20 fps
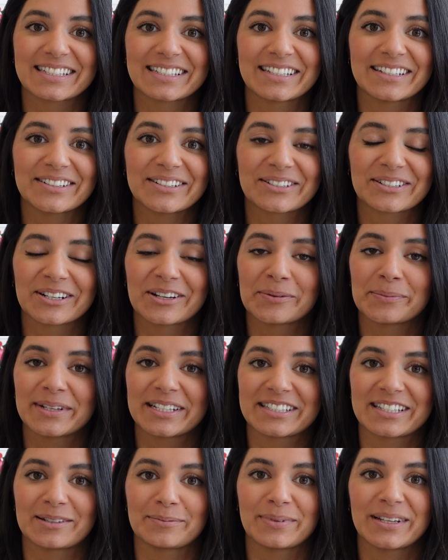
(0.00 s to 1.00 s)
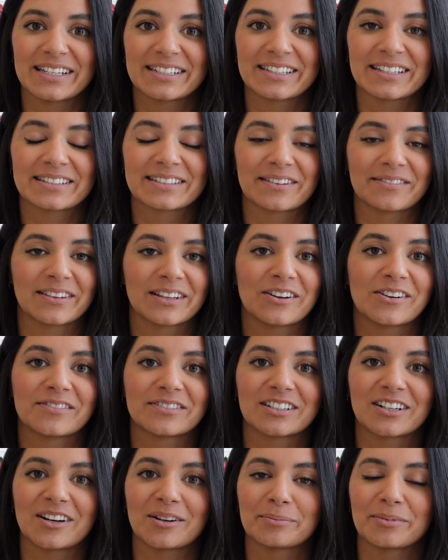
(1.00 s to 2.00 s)
still show bits and pieces of the
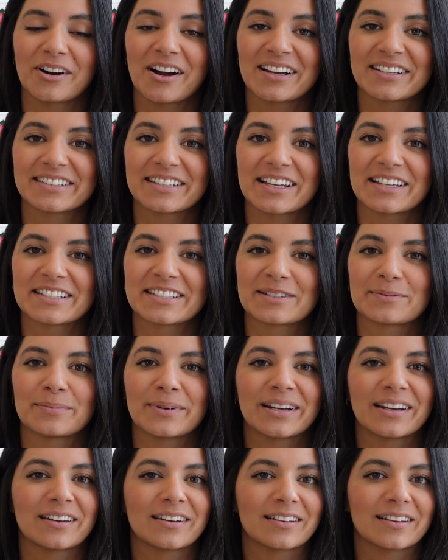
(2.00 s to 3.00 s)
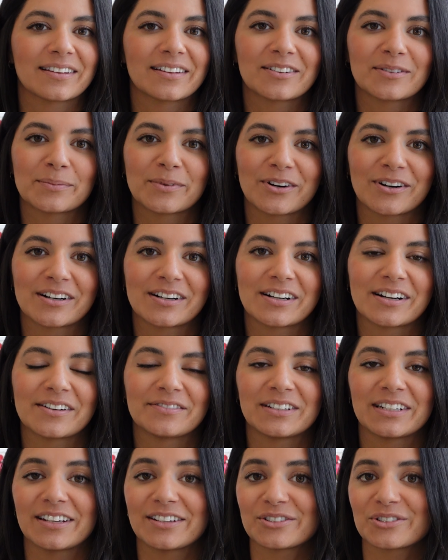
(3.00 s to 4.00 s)
overall process, but in a little more
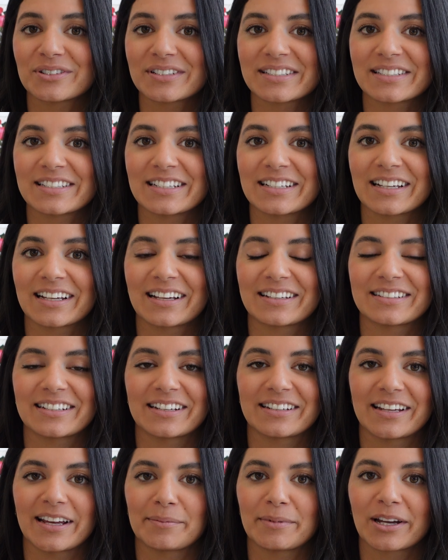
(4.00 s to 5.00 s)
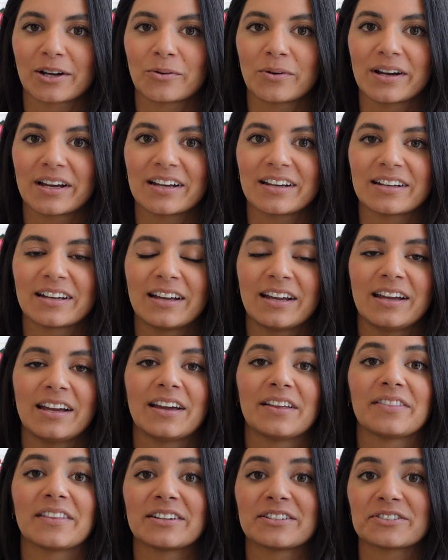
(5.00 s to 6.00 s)
of an interesting and dynamic way
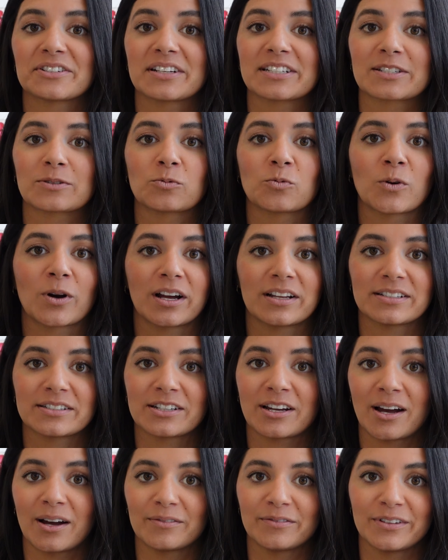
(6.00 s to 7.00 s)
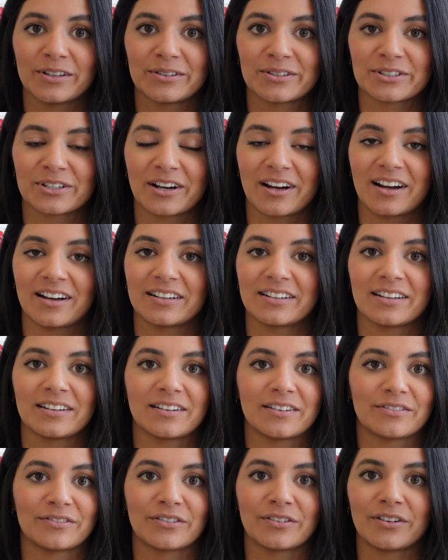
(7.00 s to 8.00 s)
than just one top view shot in
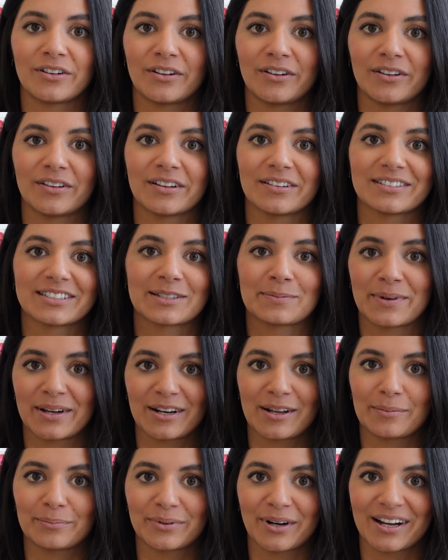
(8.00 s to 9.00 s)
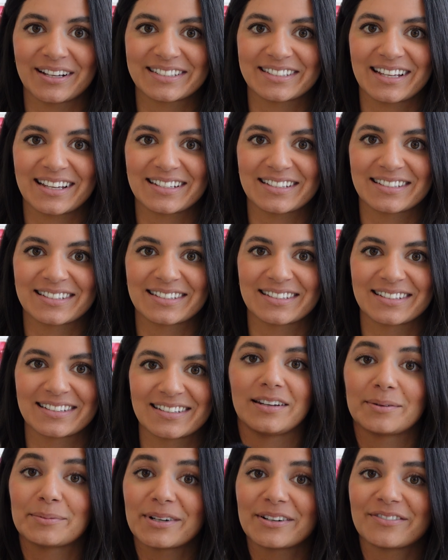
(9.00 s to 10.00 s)
a full sped up process.
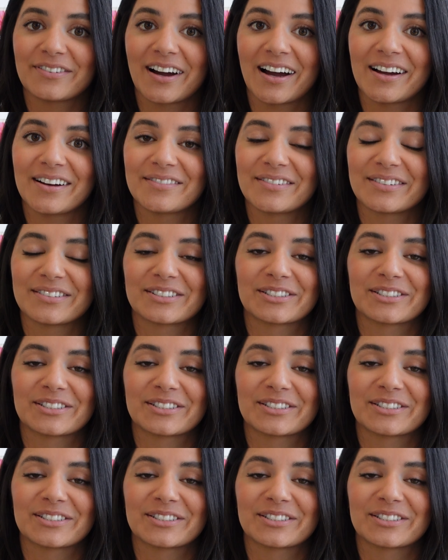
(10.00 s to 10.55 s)
Number five,